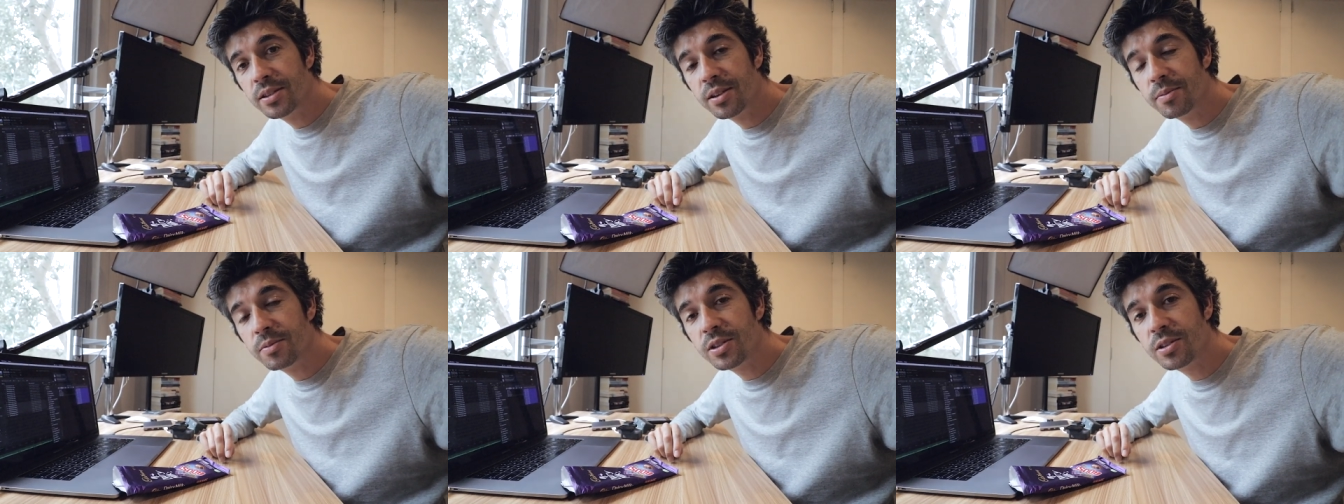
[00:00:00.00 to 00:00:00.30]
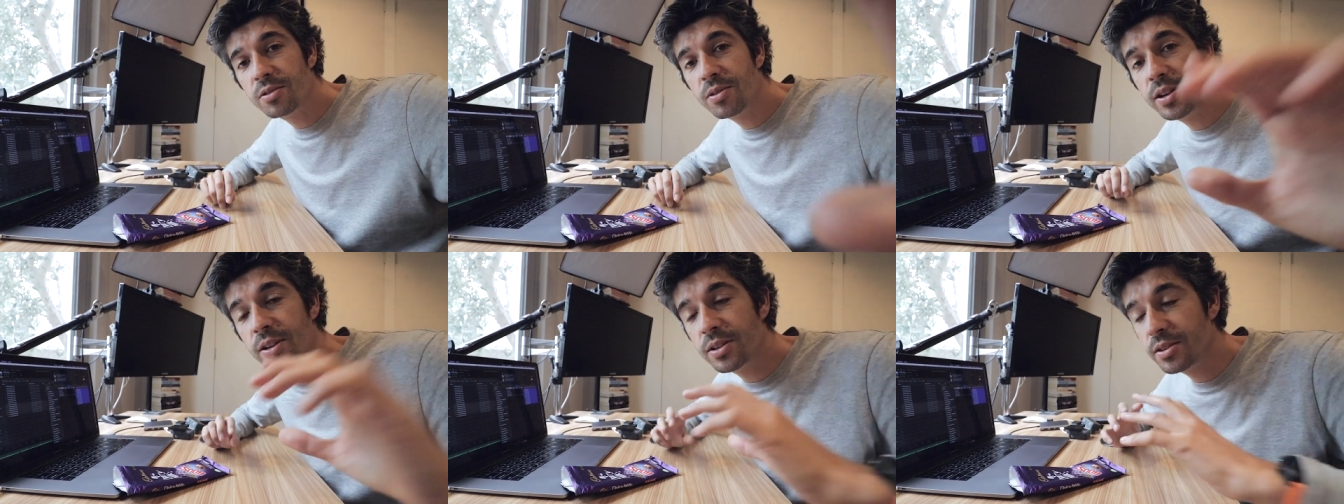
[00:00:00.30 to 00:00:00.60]
so I'm
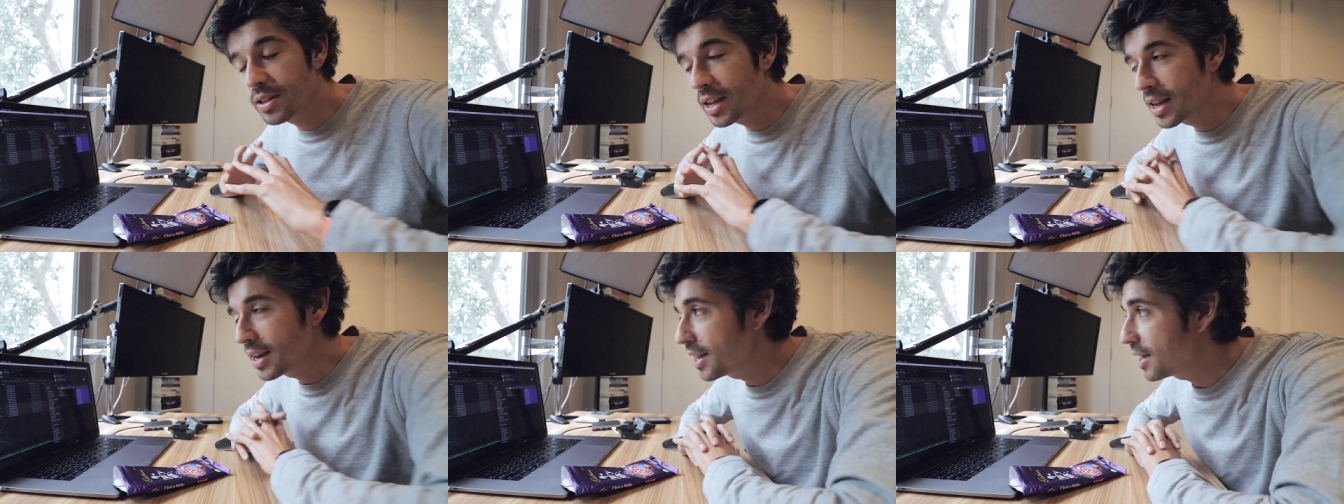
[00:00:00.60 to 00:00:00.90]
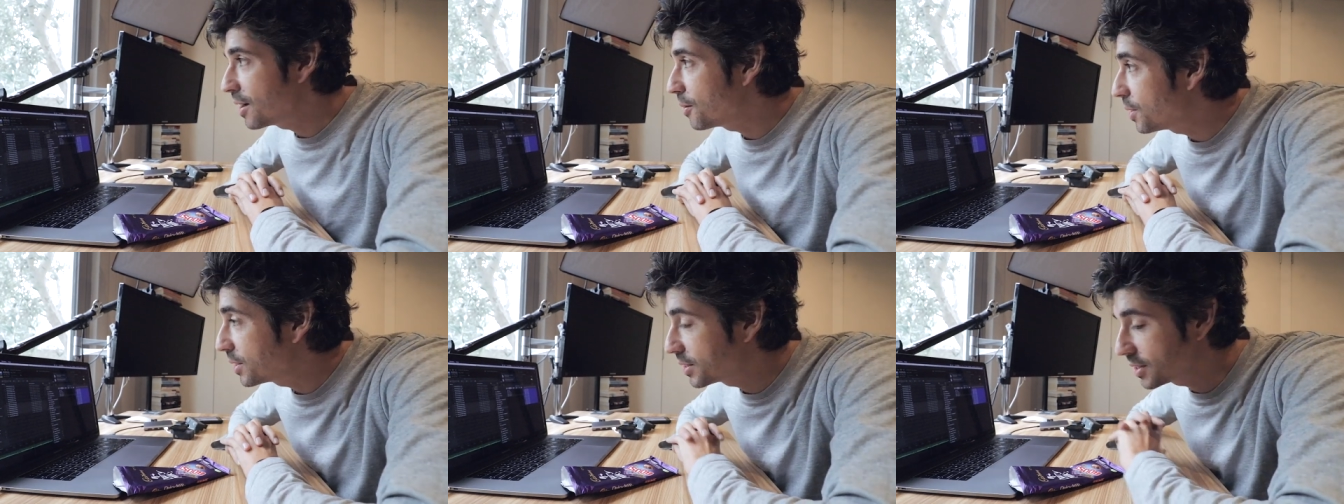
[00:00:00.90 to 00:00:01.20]
just trying to do that
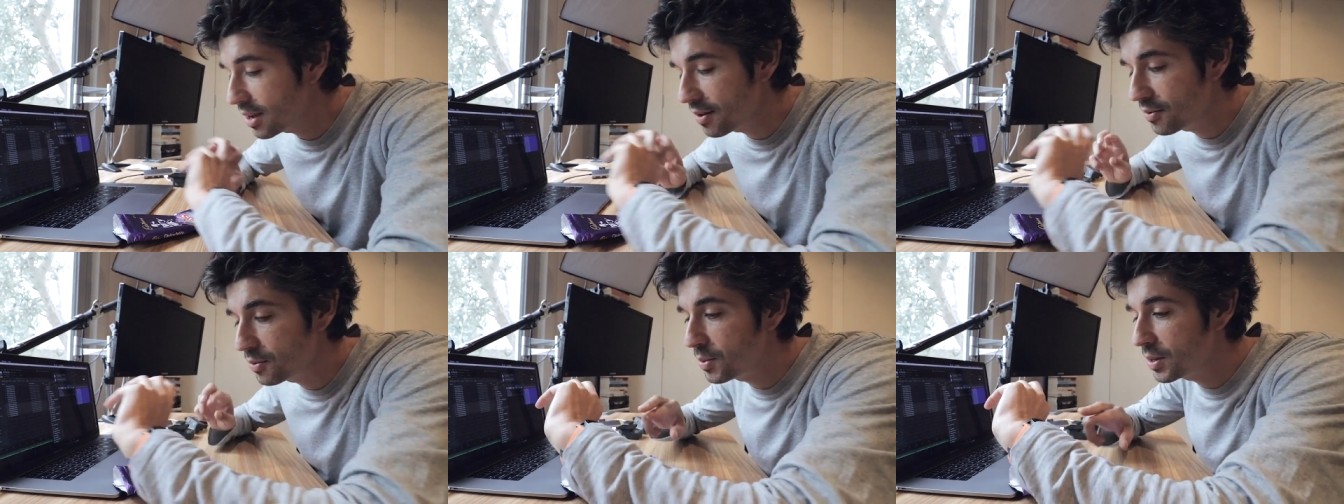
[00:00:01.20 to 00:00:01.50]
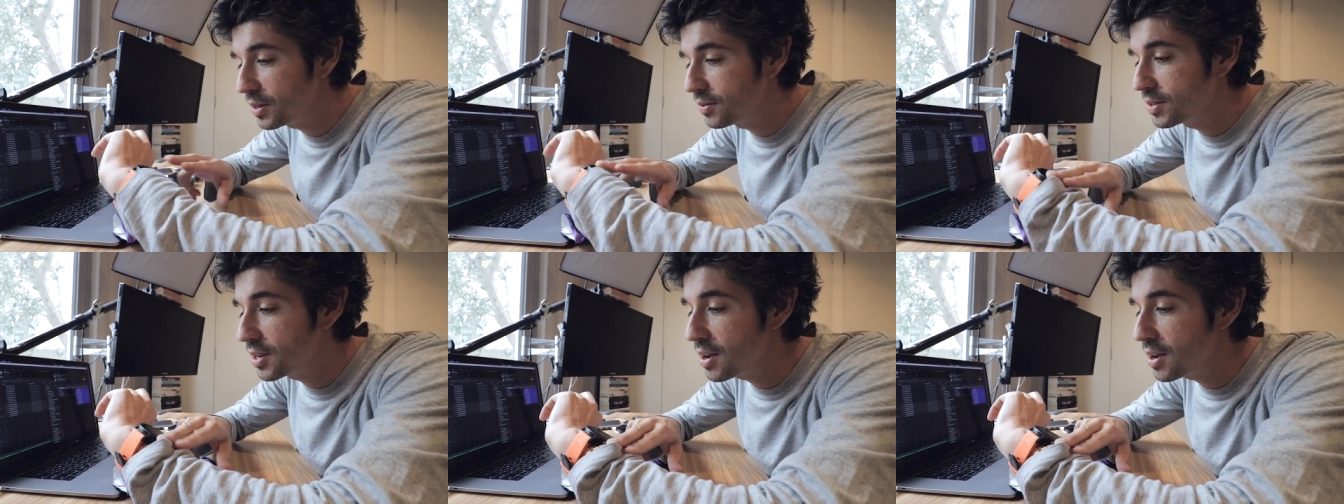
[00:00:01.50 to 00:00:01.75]
now whilst I have a bit of